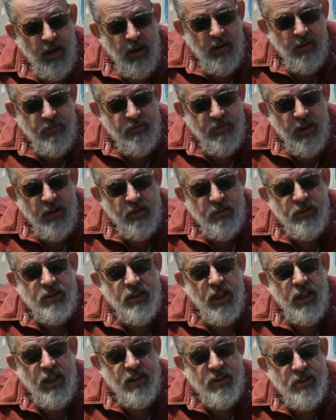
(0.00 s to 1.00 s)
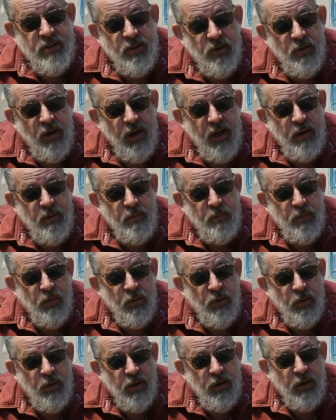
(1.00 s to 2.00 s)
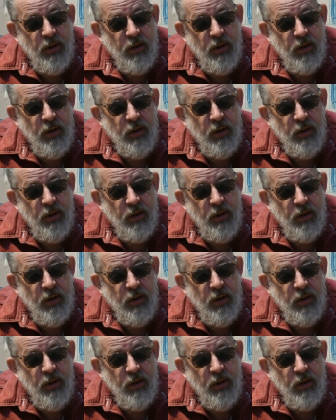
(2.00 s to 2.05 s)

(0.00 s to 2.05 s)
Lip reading: follow us on Instagram or